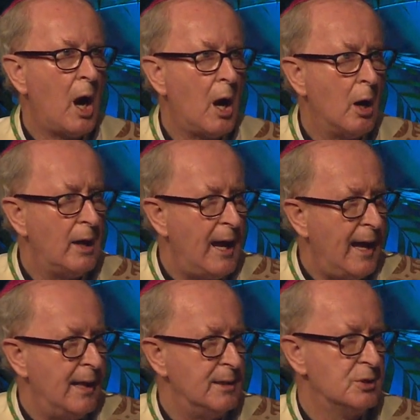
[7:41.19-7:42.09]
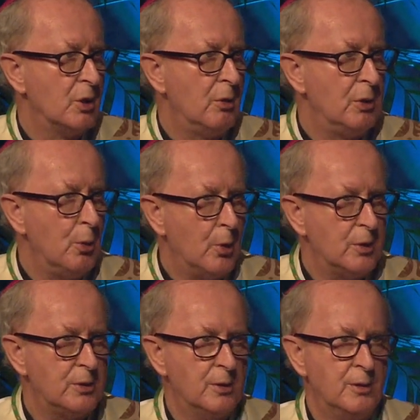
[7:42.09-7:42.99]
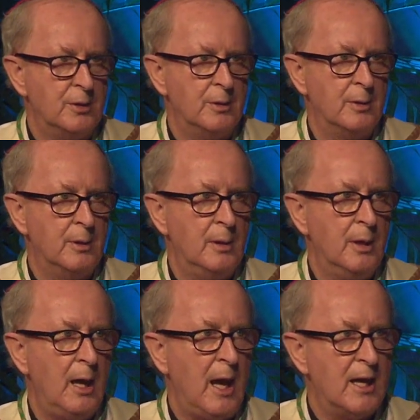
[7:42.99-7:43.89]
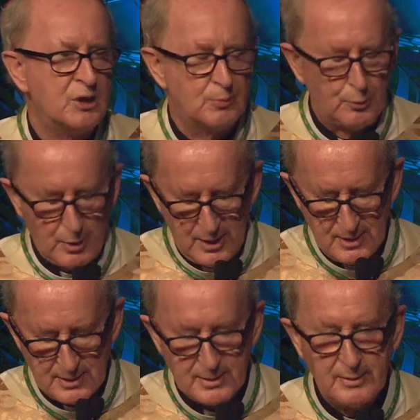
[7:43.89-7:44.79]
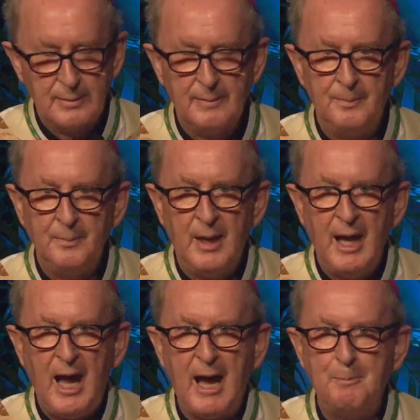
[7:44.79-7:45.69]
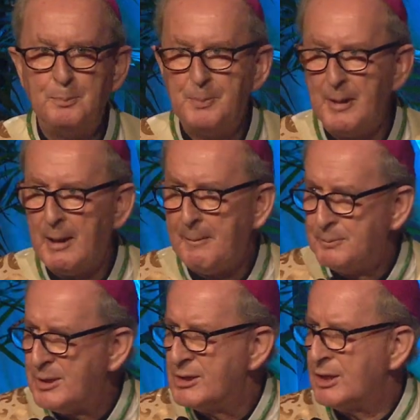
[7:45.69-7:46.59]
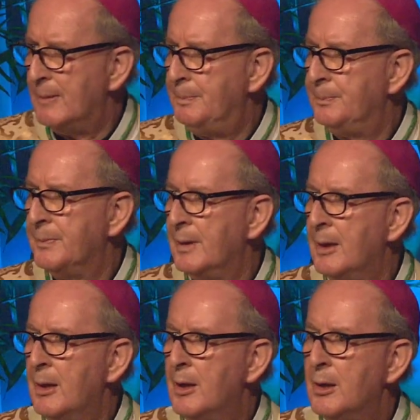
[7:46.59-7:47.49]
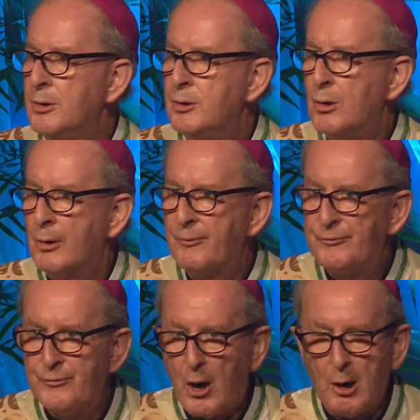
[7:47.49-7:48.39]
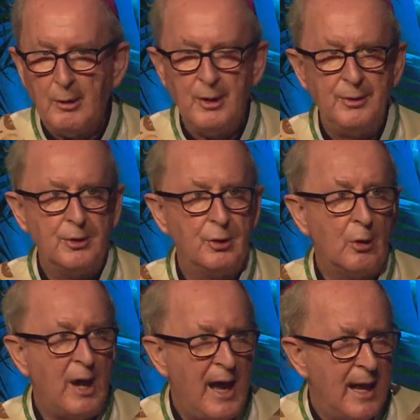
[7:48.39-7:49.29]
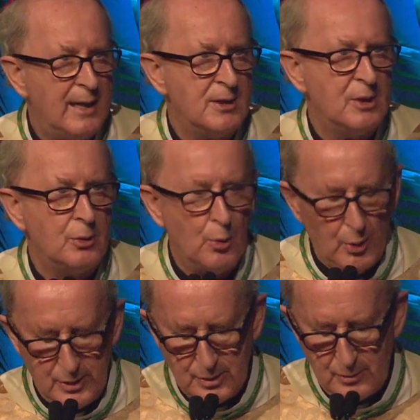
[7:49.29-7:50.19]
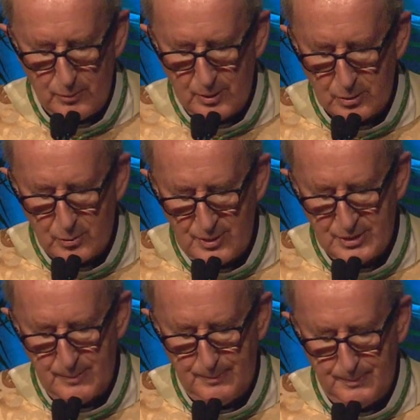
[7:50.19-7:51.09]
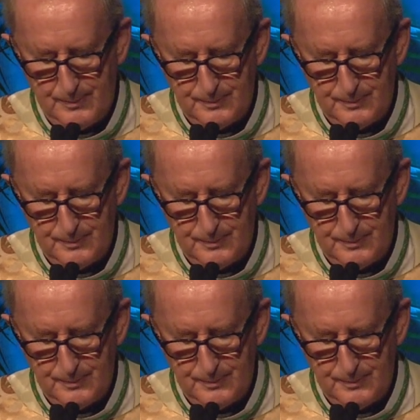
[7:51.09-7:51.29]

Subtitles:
our hands are anointed as priests. At baptism, your forehead, your head is anointed with chrism.